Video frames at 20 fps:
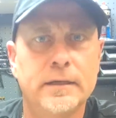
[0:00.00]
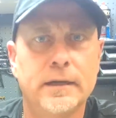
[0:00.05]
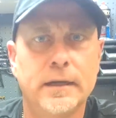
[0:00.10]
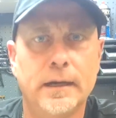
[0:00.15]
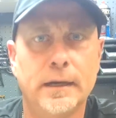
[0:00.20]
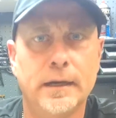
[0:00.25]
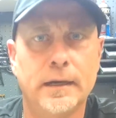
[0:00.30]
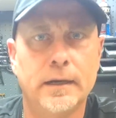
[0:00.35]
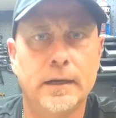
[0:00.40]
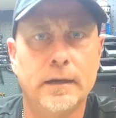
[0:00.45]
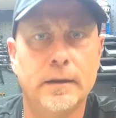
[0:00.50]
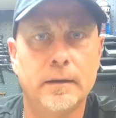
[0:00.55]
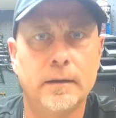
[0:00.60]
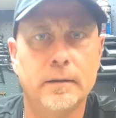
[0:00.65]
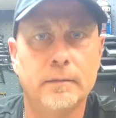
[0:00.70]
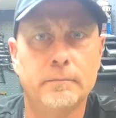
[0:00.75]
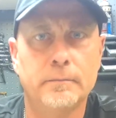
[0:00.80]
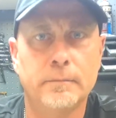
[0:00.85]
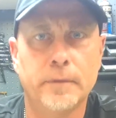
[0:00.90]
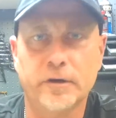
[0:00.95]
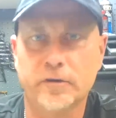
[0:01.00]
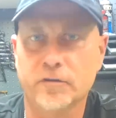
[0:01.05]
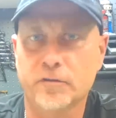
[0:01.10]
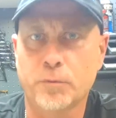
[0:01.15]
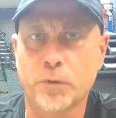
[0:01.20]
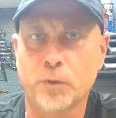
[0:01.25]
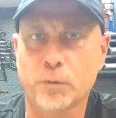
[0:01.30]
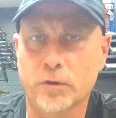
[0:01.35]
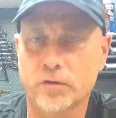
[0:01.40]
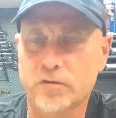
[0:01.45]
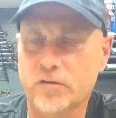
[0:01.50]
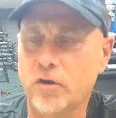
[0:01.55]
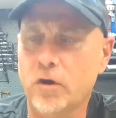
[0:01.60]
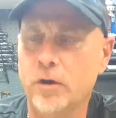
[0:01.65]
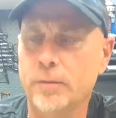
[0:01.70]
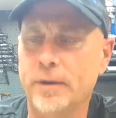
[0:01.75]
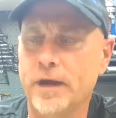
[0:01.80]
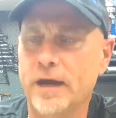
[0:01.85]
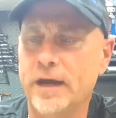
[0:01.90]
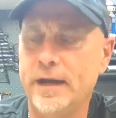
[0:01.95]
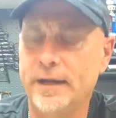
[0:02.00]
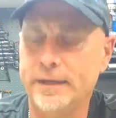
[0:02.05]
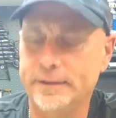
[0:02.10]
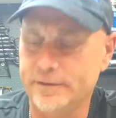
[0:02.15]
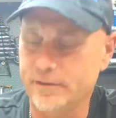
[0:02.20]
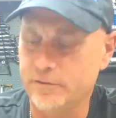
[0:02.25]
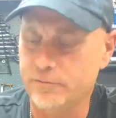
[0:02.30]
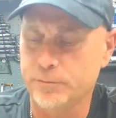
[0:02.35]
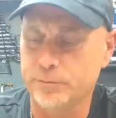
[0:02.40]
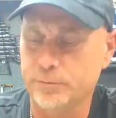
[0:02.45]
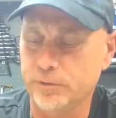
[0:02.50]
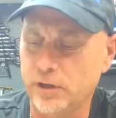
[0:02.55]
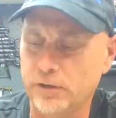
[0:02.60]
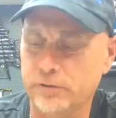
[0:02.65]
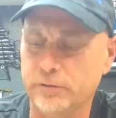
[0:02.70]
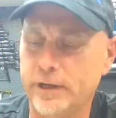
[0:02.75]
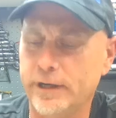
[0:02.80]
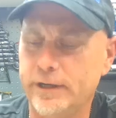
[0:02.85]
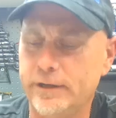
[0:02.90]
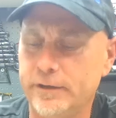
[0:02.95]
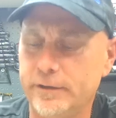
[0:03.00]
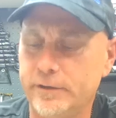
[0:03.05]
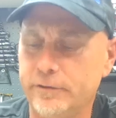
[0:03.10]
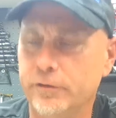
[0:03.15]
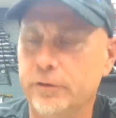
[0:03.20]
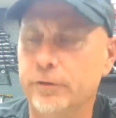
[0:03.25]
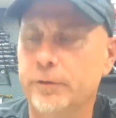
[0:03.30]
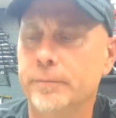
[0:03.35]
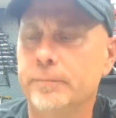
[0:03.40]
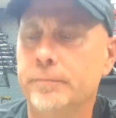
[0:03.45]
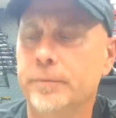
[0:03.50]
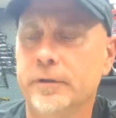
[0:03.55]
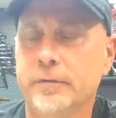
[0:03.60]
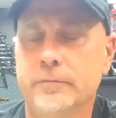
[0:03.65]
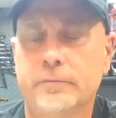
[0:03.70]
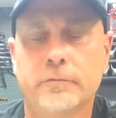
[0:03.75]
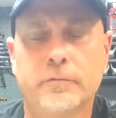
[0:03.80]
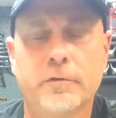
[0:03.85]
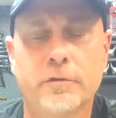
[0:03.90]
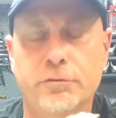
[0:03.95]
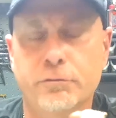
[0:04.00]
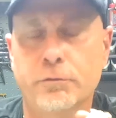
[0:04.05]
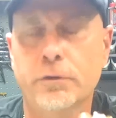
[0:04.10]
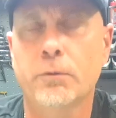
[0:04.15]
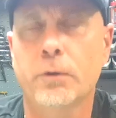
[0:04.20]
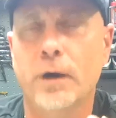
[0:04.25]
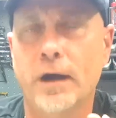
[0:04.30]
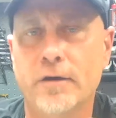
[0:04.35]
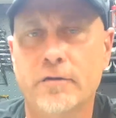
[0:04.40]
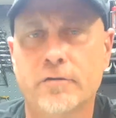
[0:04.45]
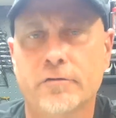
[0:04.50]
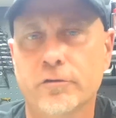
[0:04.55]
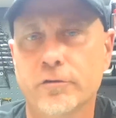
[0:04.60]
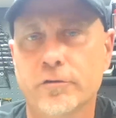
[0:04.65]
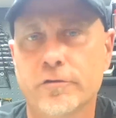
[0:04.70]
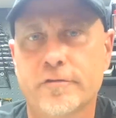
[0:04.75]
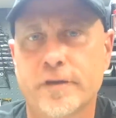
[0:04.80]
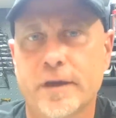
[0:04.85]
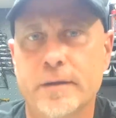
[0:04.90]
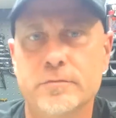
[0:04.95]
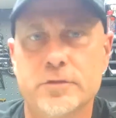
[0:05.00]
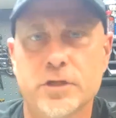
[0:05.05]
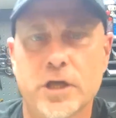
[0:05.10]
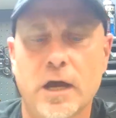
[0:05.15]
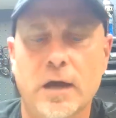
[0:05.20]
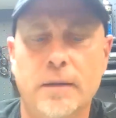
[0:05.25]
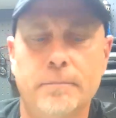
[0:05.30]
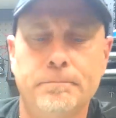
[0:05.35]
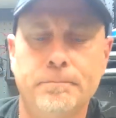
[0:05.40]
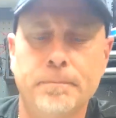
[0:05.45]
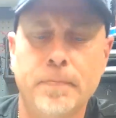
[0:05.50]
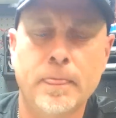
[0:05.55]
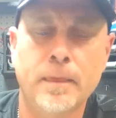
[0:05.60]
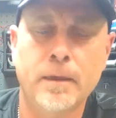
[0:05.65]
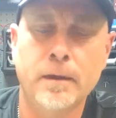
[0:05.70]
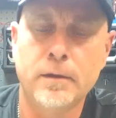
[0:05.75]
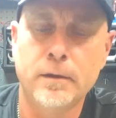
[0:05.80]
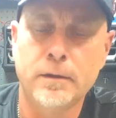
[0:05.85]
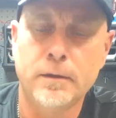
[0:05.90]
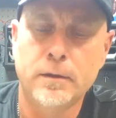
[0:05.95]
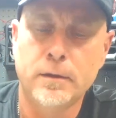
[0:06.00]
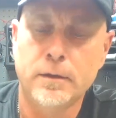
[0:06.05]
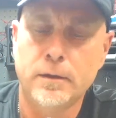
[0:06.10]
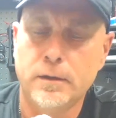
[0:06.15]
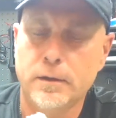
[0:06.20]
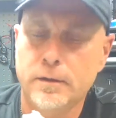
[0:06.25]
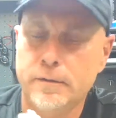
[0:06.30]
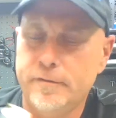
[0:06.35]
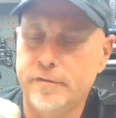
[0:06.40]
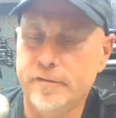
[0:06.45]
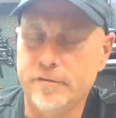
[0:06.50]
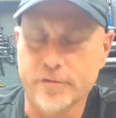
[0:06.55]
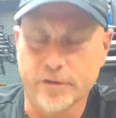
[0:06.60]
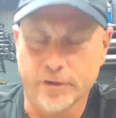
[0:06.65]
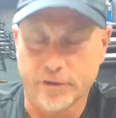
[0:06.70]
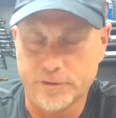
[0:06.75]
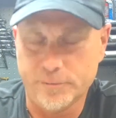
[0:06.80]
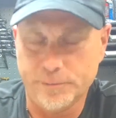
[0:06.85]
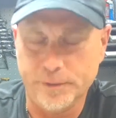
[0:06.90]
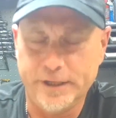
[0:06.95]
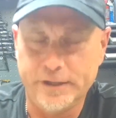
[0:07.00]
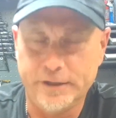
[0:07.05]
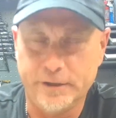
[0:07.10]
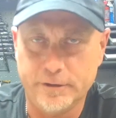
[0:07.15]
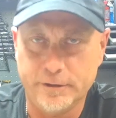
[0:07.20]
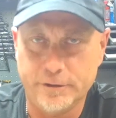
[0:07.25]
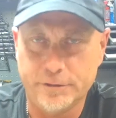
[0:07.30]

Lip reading: American Sportworks Carbide. This would plug right in and do it, but the 3 wires do the same job. It's easier to explain it on the